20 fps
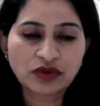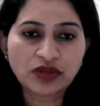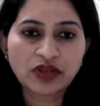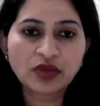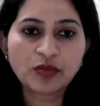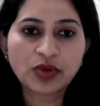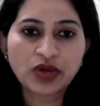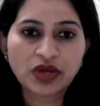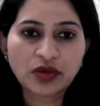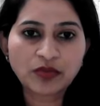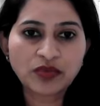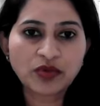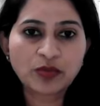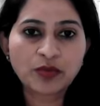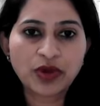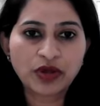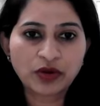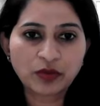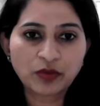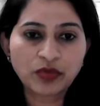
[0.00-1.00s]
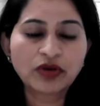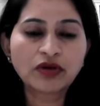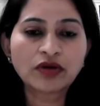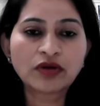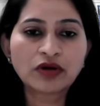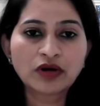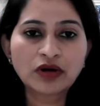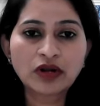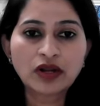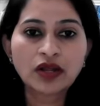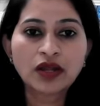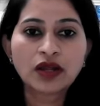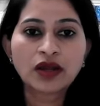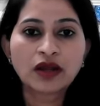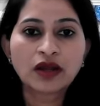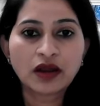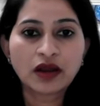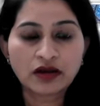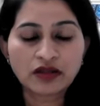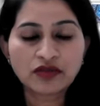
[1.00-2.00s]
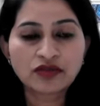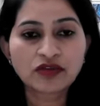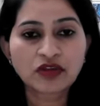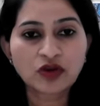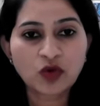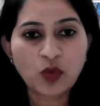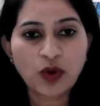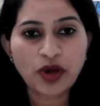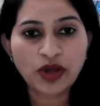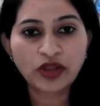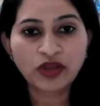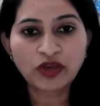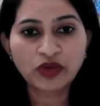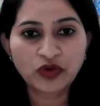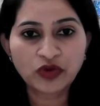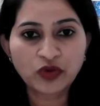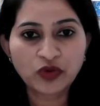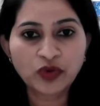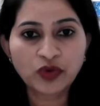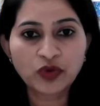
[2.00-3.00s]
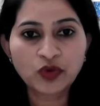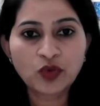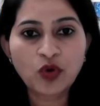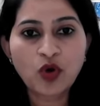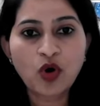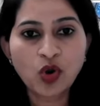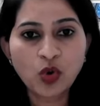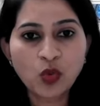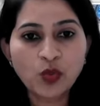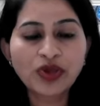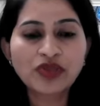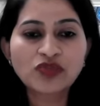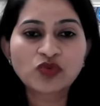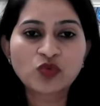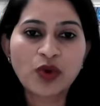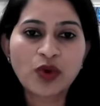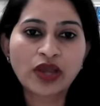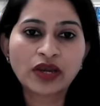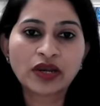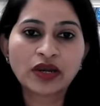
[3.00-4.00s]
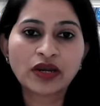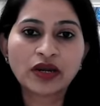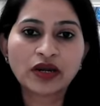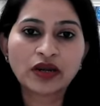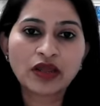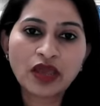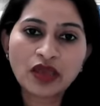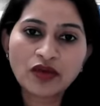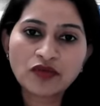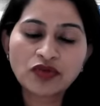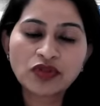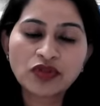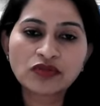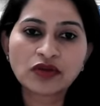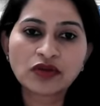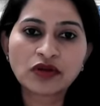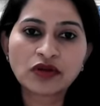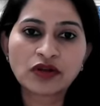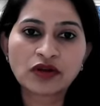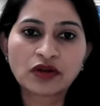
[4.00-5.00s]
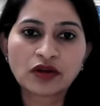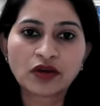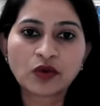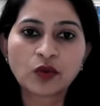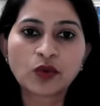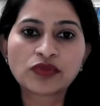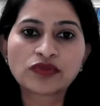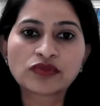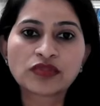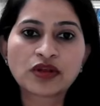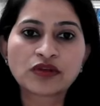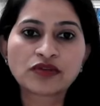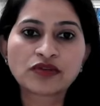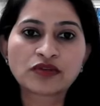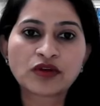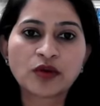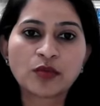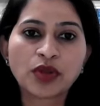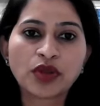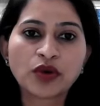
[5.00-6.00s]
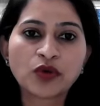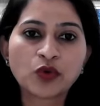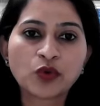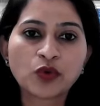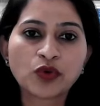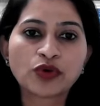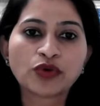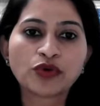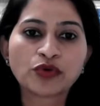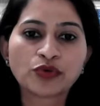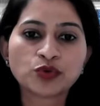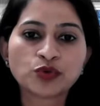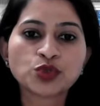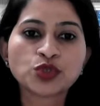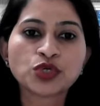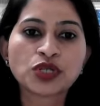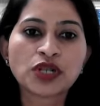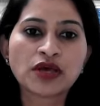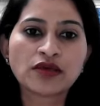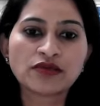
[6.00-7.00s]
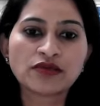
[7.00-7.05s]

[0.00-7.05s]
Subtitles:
really become the perimeter and is requiring you to always validate every single request that's coming to your crucial